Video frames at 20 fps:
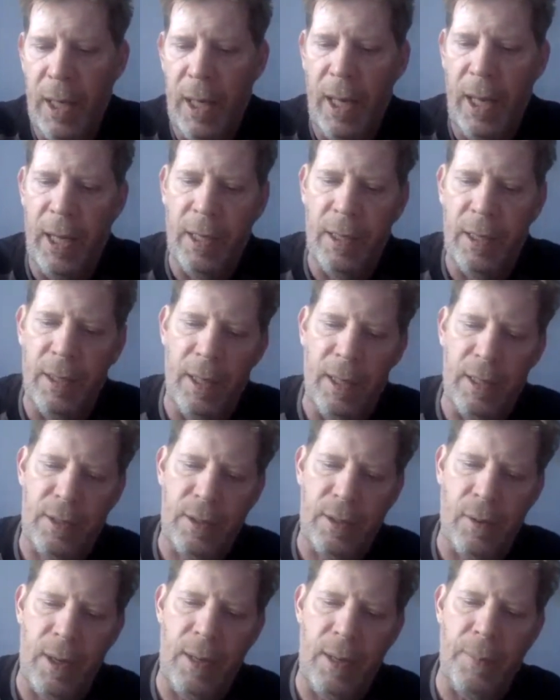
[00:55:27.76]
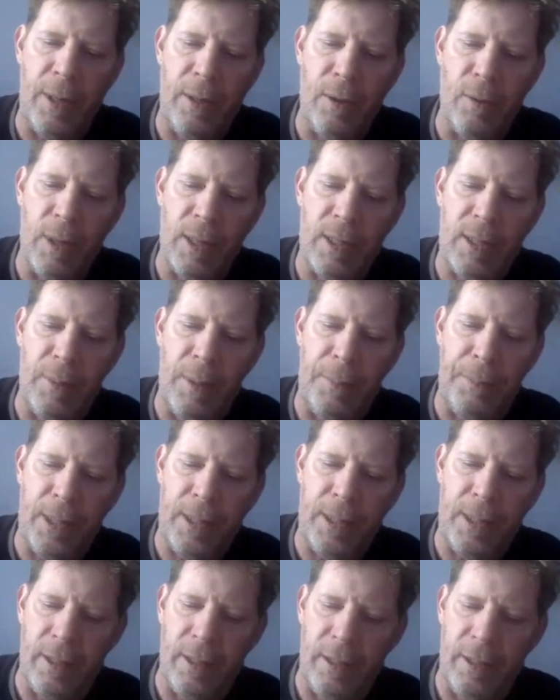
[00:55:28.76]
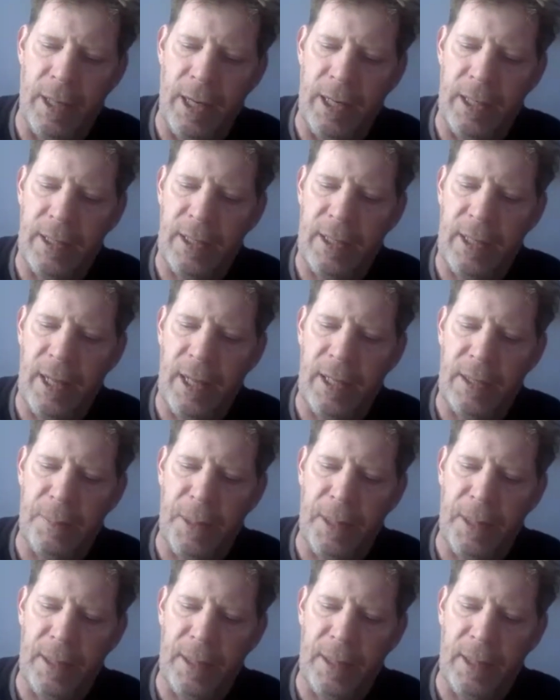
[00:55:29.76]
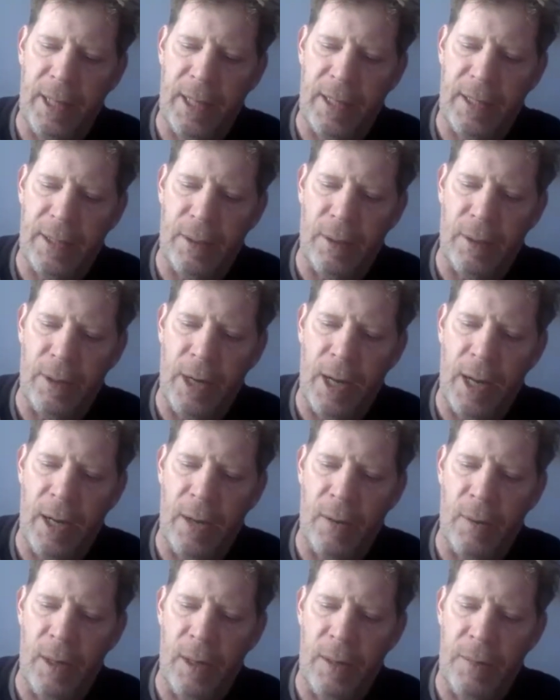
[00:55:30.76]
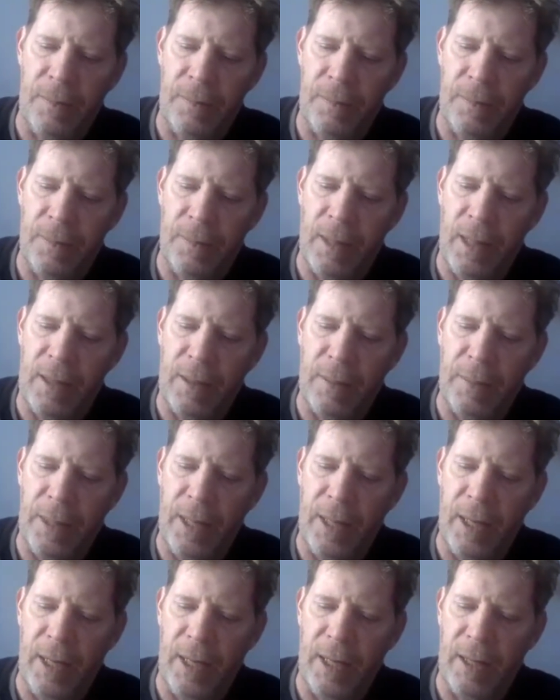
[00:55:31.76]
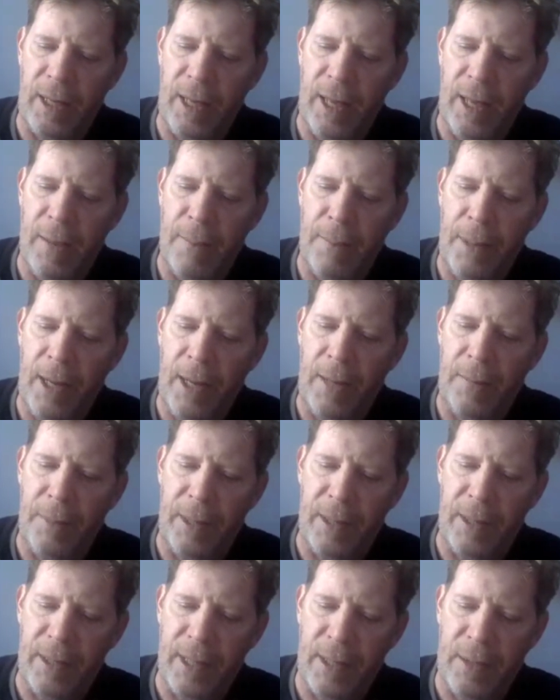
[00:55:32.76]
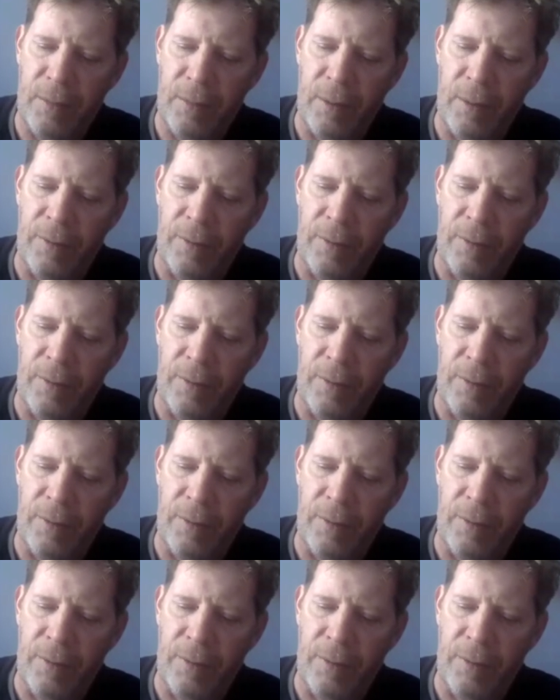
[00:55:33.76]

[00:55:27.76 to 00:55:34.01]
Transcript: And so anybody who wants to be president of the United States basically has to go to Iowa at the beginning of the campaign, because that's where